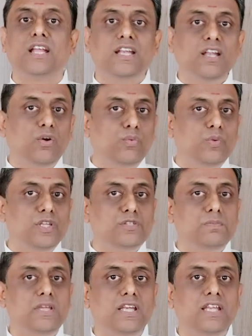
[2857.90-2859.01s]
Now, which
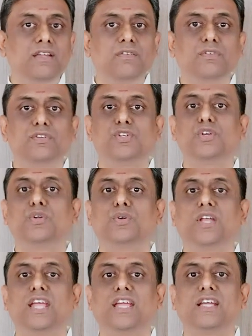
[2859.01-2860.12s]
meaning should you
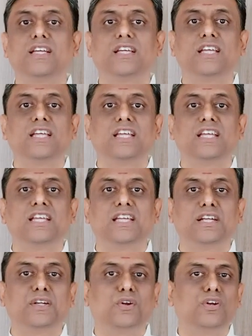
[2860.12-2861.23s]
take?
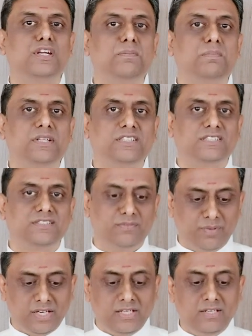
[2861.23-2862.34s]
It all depends.
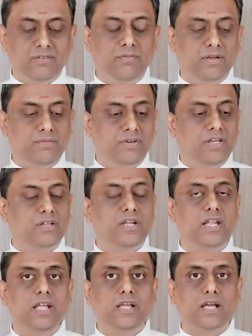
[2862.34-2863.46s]
When we
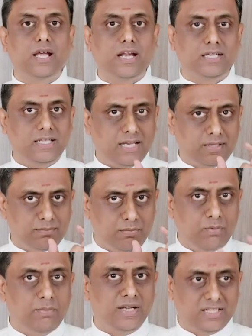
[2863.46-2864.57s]
take at that
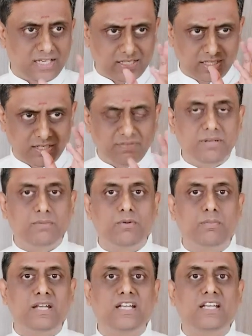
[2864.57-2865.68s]
moment, that given
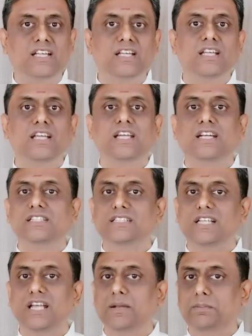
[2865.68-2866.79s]
moment, it is
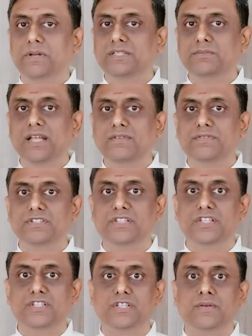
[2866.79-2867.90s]
a helpless
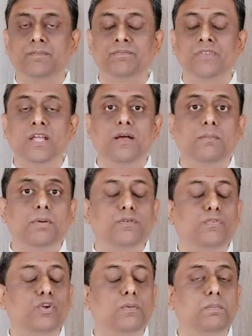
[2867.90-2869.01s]
manifestation. But
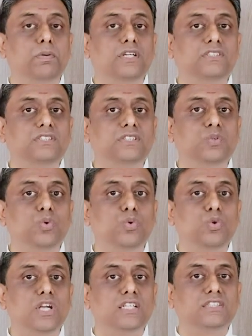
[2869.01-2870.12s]
for a person
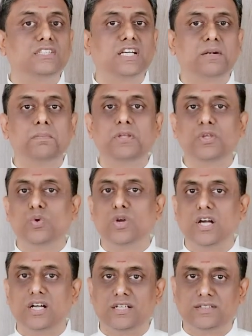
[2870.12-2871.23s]
who does karma
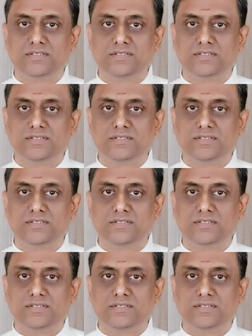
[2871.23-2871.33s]
yoga,